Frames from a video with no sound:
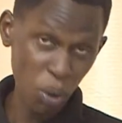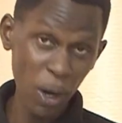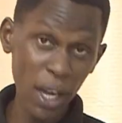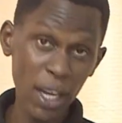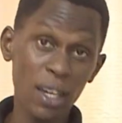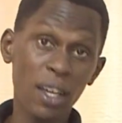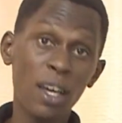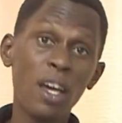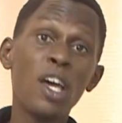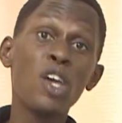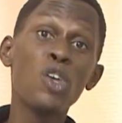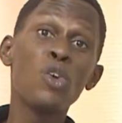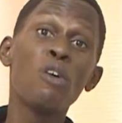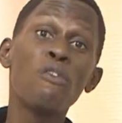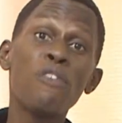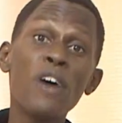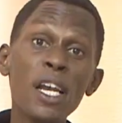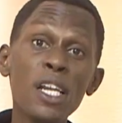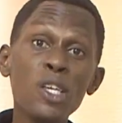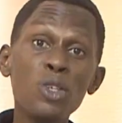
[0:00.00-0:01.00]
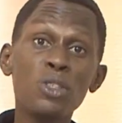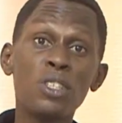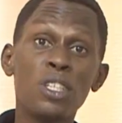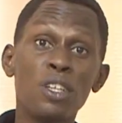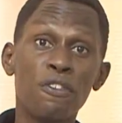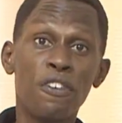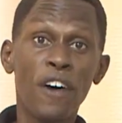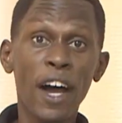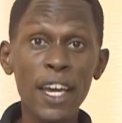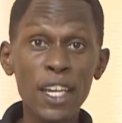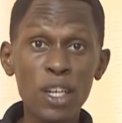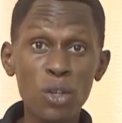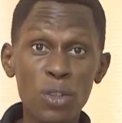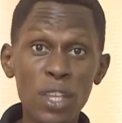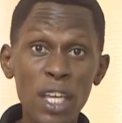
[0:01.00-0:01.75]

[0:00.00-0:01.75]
one, your values define you.